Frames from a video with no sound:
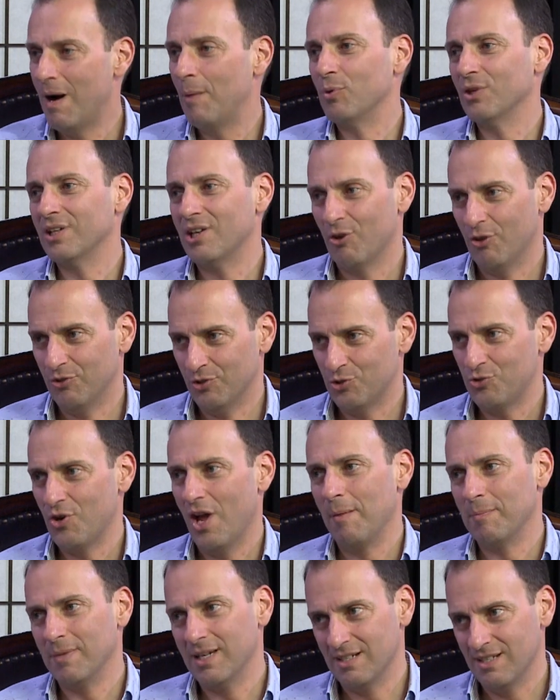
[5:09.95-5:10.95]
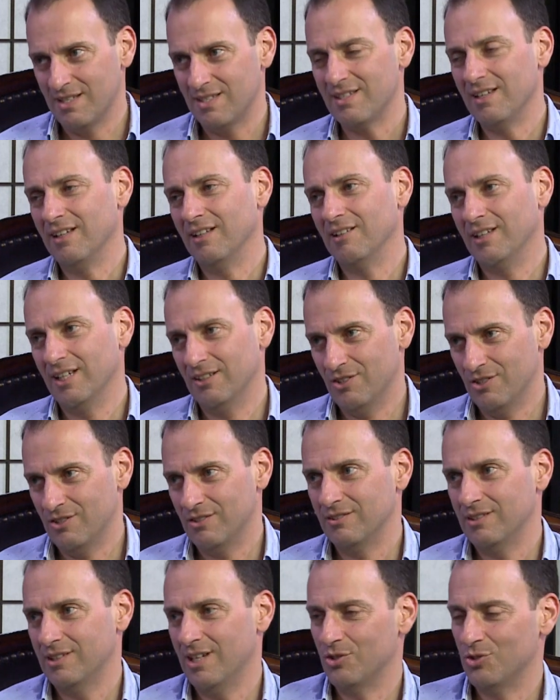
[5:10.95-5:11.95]
mum would get on the tram, get a seat and
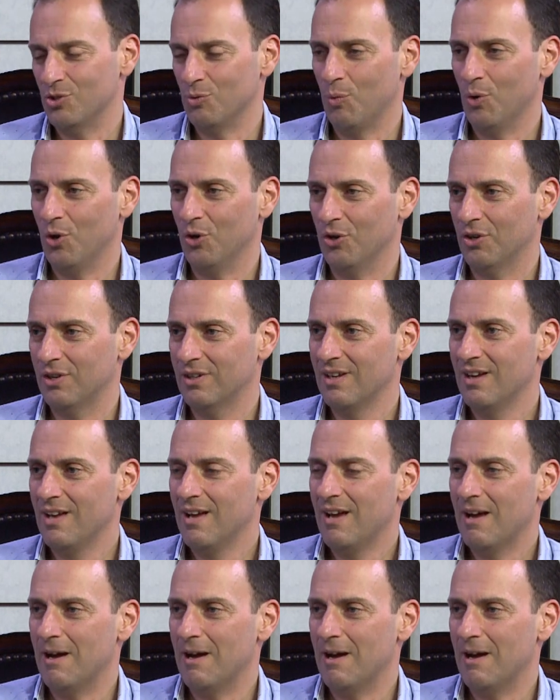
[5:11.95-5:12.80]
get to work.